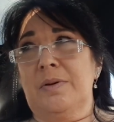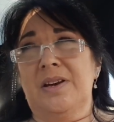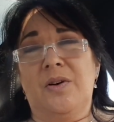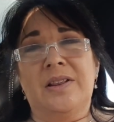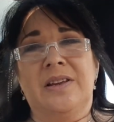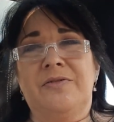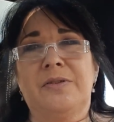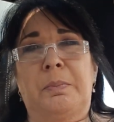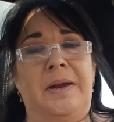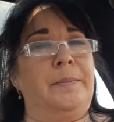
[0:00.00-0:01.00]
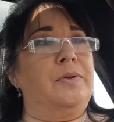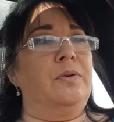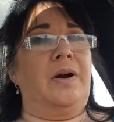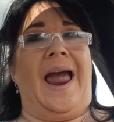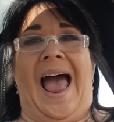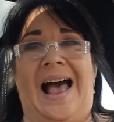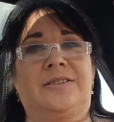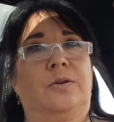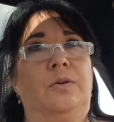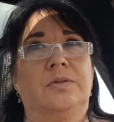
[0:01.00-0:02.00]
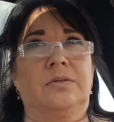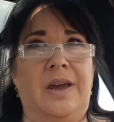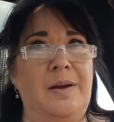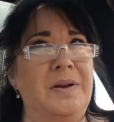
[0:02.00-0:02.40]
But, you know, I live with people who are assholes, okay?